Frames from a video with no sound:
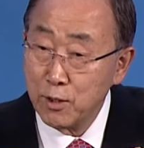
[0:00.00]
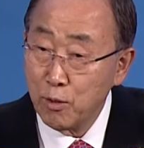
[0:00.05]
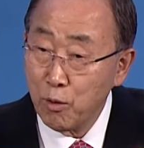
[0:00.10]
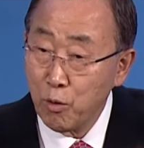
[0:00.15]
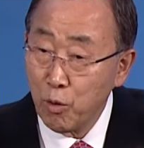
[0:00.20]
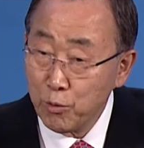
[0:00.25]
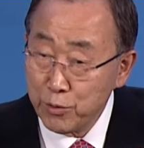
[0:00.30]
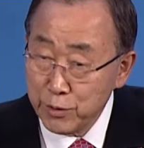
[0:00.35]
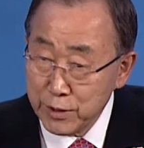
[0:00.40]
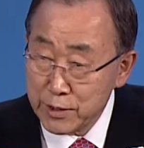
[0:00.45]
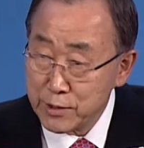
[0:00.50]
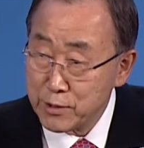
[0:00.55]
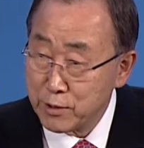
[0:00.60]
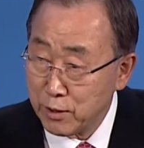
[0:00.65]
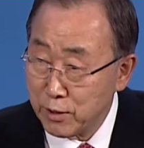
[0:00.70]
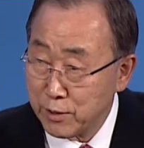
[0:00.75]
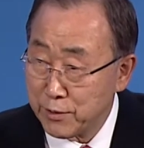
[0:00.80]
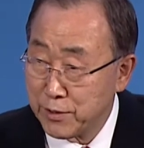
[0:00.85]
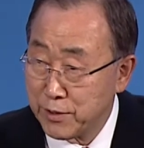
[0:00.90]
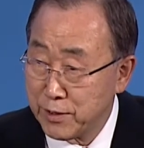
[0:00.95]
on this
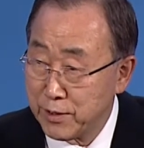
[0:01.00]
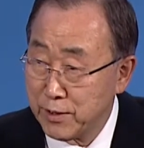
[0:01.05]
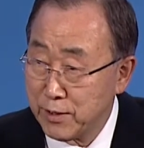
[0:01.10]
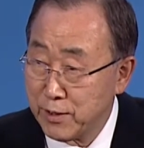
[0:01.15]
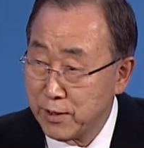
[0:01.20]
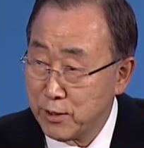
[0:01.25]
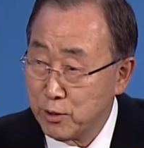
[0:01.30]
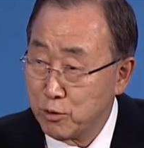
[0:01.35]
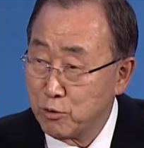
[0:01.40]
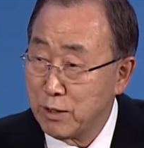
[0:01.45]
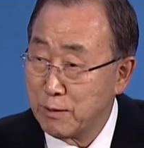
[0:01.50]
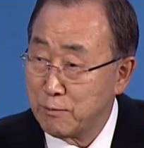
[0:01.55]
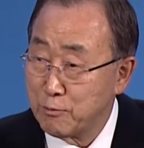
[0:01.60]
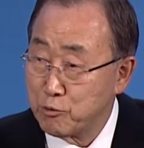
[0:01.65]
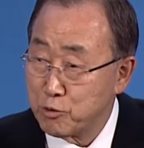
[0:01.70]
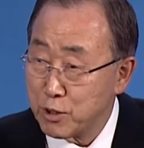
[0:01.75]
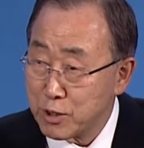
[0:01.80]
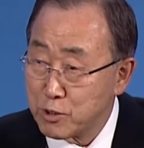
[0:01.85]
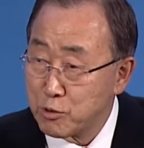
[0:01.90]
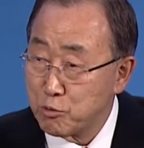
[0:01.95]
earth. You have
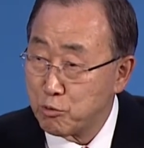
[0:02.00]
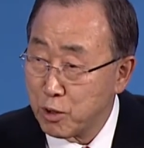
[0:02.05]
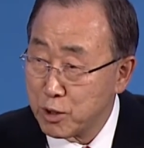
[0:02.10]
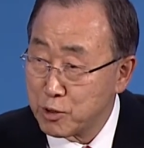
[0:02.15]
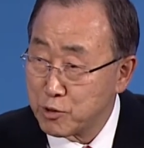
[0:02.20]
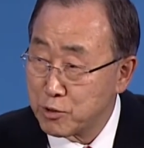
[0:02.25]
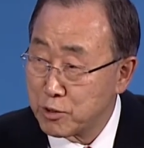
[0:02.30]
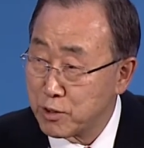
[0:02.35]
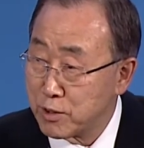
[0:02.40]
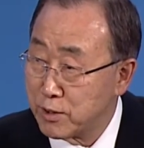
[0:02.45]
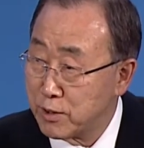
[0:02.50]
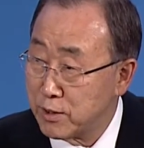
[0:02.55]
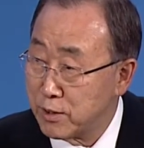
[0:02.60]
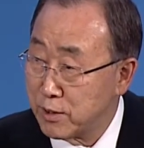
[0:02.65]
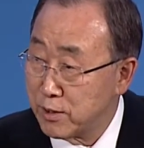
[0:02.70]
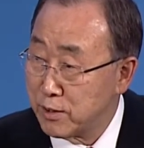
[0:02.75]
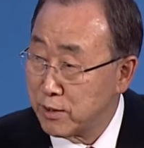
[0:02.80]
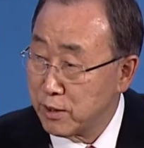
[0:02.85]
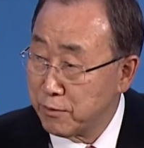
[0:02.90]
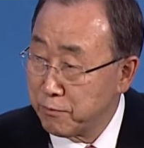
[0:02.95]
just watched
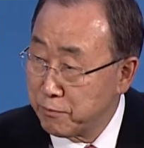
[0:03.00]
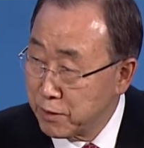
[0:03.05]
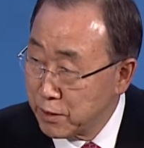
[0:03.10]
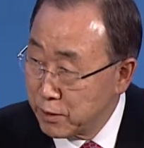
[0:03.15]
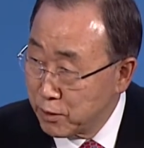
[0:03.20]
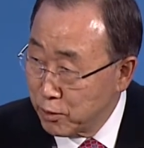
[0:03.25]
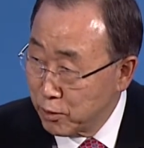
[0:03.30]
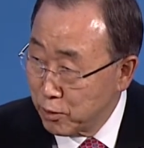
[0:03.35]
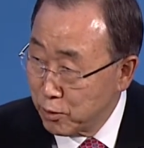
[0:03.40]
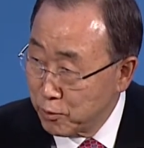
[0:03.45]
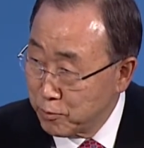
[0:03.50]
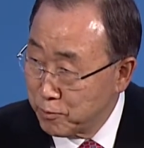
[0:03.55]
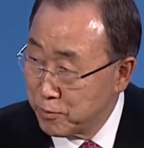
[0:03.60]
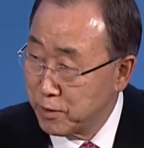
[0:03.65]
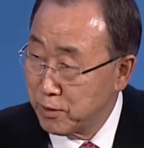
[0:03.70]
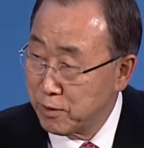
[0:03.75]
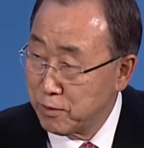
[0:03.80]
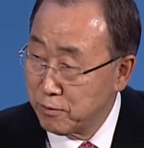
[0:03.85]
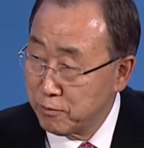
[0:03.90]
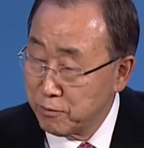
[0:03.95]
the video,
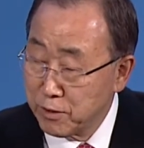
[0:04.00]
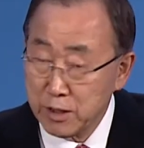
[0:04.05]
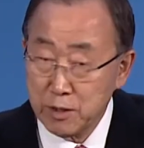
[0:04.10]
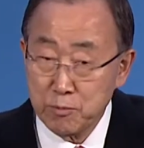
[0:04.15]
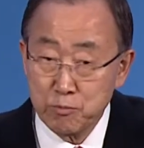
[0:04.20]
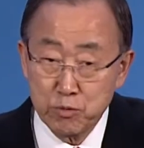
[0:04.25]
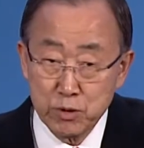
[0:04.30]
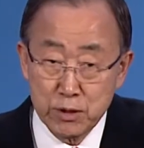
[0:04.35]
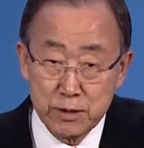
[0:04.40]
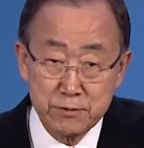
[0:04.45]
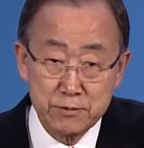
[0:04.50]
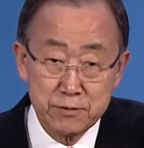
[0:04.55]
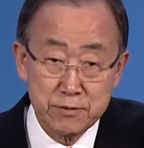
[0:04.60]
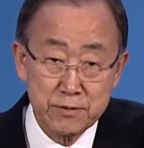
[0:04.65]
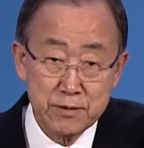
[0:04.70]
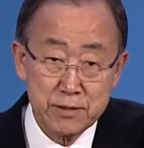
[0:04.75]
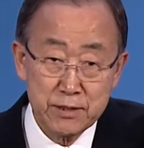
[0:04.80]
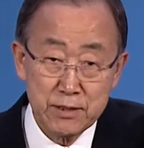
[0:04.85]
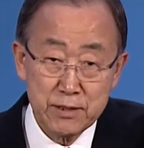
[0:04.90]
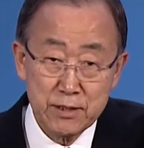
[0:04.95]
very
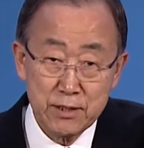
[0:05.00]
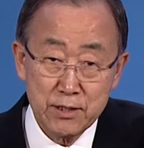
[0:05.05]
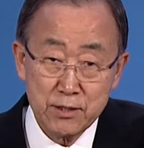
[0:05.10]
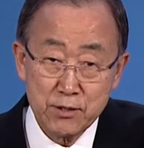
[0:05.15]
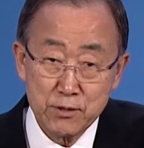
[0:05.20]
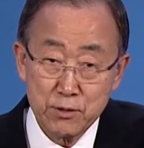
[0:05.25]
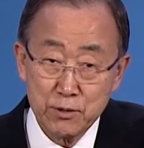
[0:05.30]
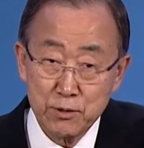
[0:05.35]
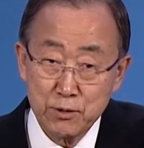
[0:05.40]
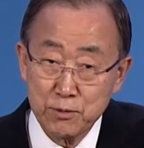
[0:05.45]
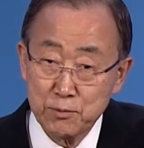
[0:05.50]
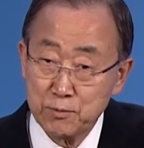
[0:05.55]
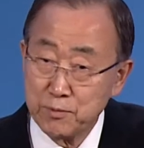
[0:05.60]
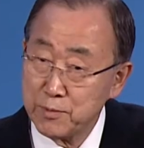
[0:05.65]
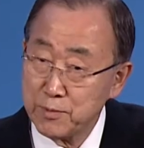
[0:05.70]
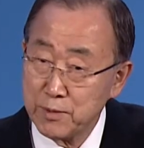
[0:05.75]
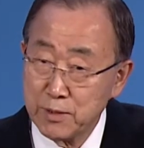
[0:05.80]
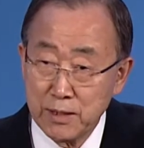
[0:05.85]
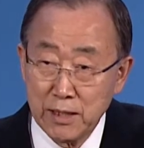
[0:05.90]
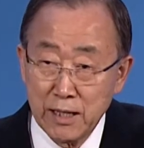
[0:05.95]
brief, so
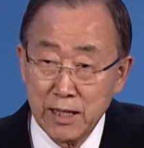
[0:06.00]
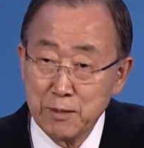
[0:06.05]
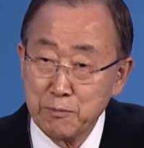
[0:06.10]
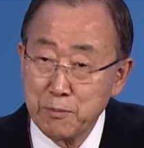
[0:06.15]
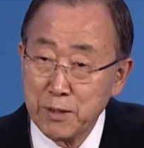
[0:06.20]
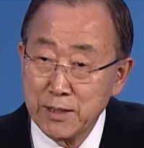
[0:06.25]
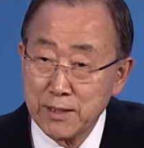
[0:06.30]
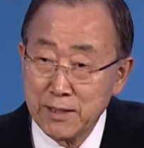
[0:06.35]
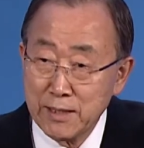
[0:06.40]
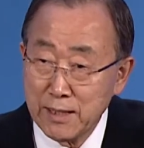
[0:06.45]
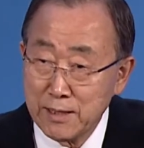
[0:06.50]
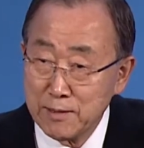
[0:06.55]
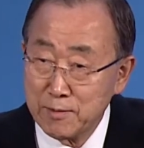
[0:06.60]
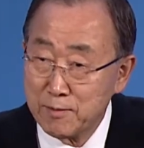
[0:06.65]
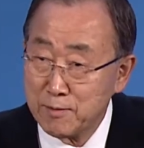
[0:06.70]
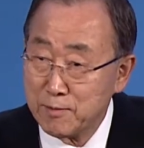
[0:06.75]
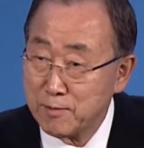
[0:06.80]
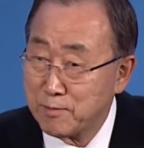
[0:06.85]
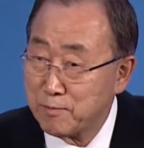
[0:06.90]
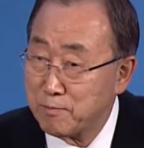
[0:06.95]
I may not
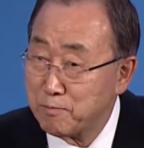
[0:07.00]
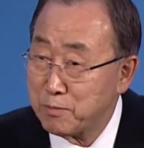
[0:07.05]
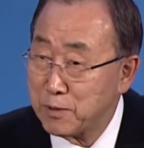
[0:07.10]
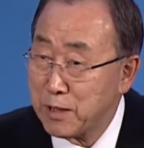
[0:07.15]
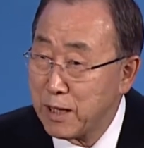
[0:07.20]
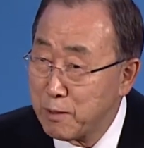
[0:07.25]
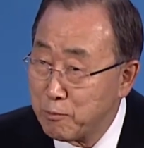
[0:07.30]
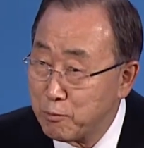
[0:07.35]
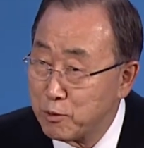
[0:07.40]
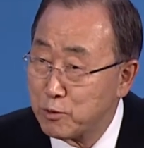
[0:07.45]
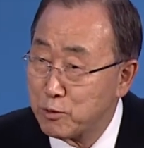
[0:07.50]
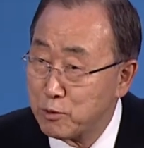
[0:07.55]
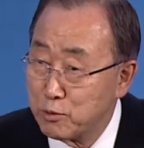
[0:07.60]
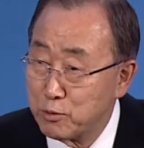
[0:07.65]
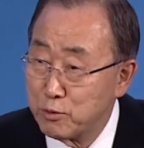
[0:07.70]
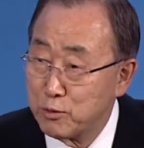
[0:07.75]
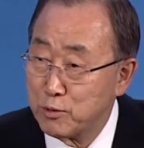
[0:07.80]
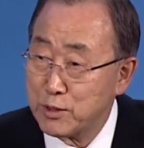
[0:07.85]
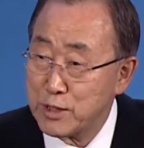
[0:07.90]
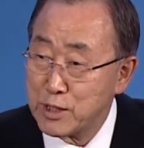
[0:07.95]
be able
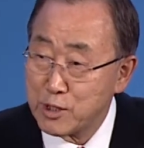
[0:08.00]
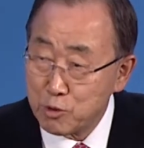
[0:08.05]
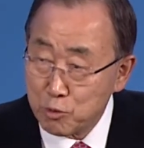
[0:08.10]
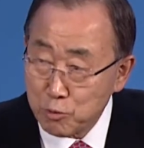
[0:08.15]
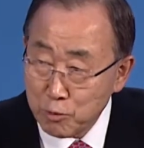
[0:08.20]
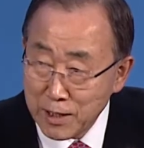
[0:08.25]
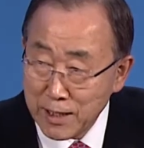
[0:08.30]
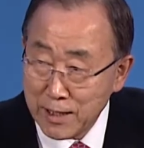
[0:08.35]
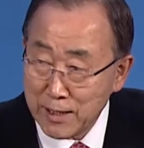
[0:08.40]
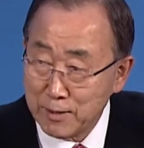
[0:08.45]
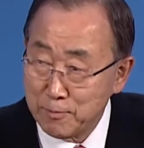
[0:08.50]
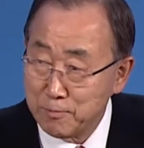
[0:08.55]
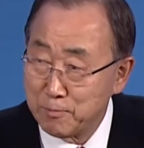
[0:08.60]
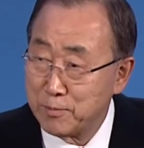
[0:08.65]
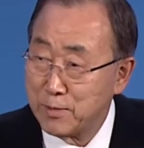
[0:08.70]
to describe